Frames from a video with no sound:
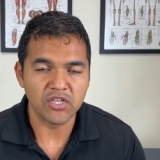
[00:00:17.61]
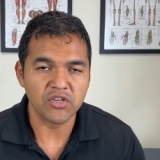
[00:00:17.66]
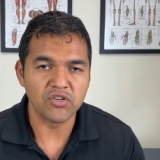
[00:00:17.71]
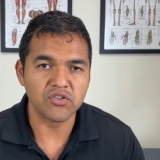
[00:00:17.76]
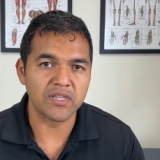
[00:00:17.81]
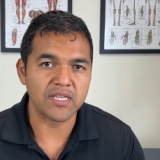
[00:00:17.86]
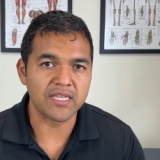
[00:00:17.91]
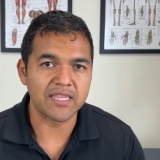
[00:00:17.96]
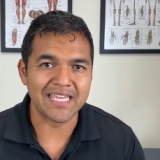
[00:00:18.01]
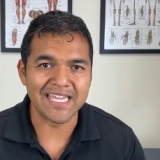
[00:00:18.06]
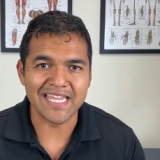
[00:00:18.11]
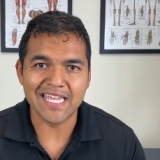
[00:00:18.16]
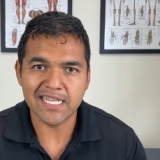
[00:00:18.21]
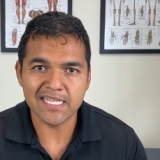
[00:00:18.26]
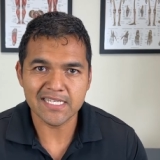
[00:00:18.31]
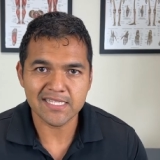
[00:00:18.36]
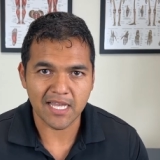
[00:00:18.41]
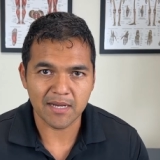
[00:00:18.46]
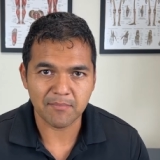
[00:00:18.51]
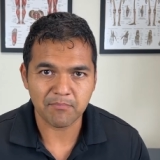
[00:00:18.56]
usually the
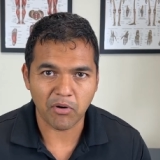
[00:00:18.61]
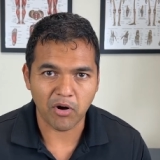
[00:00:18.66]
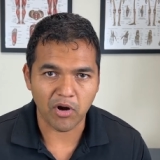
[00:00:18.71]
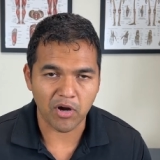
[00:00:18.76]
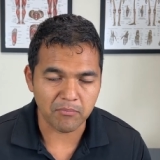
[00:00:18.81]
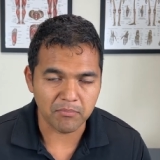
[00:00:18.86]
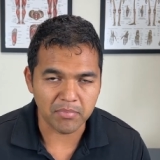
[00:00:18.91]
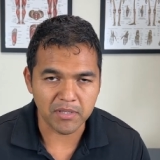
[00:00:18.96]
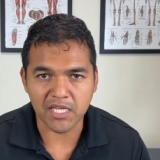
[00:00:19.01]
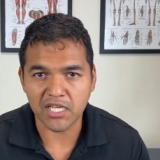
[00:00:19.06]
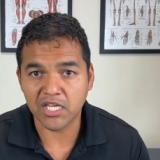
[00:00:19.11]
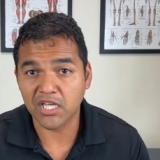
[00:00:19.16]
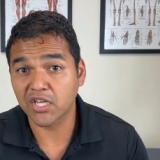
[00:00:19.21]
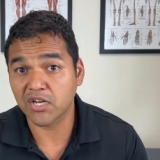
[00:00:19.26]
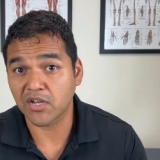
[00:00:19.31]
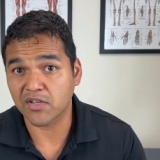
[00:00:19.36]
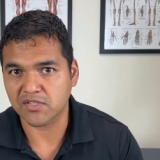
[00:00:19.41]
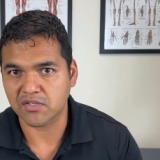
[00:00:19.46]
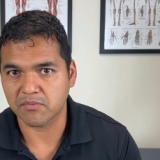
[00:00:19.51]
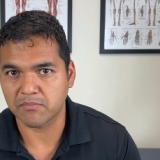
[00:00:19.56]
inside part, but it
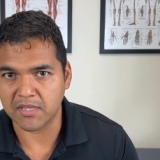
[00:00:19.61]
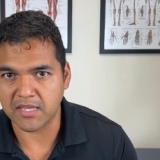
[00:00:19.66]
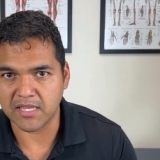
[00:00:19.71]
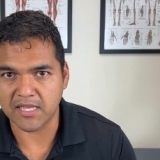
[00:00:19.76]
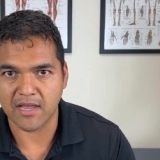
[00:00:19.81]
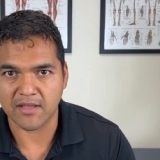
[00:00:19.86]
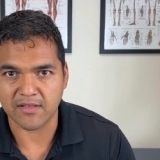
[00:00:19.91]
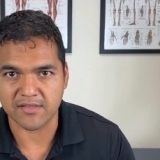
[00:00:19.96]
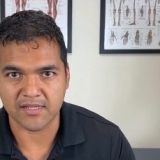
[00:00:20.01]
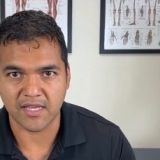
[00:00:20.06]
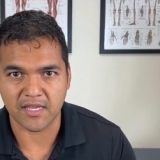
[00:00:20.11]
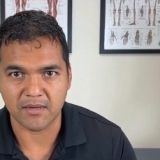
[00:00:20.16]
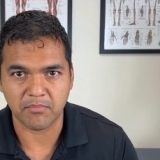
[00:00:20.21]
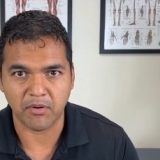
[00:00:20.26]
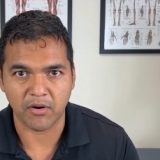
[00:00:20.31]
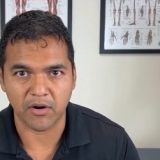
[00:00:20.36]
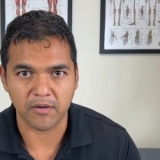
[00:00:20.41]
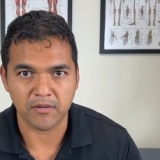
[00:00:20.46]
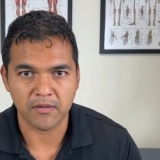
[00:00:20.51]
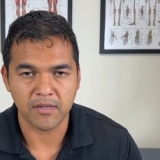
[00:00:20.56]
could also be the
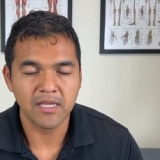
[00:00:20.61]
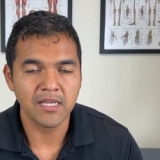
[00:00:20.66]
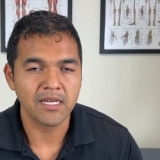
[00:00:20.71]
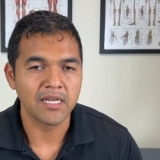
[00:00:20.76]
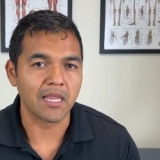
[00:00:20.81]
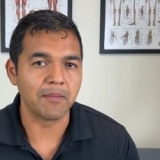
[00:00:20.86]
outside part.